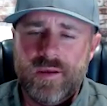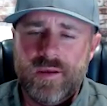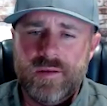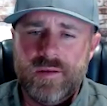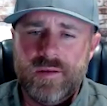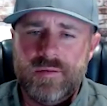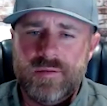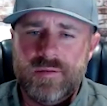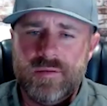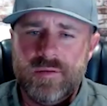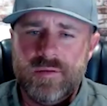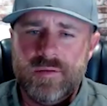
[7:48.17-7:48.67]

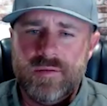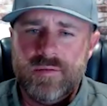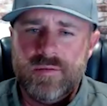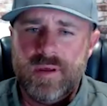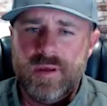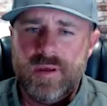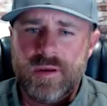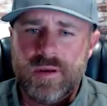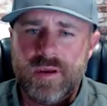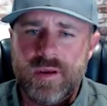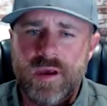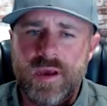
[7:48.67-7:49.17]
And
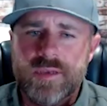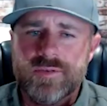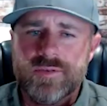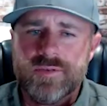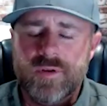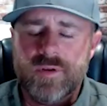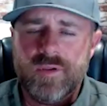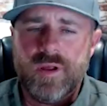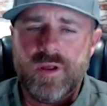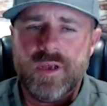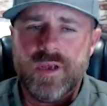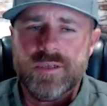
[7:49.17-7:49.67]
guys
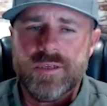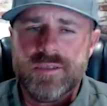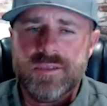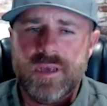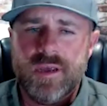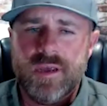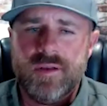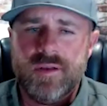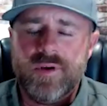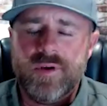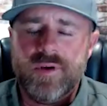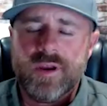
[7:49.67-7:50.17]
realize
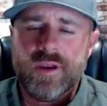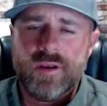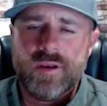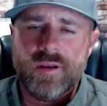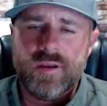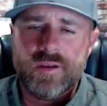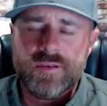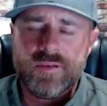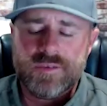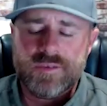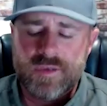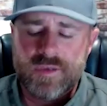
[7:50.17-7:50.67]
that and
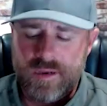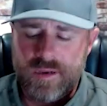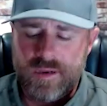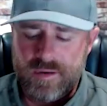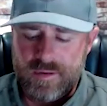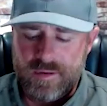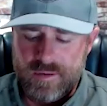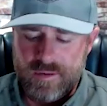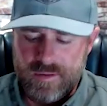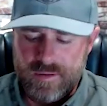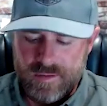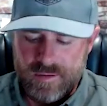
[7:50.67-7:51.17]
recognize that.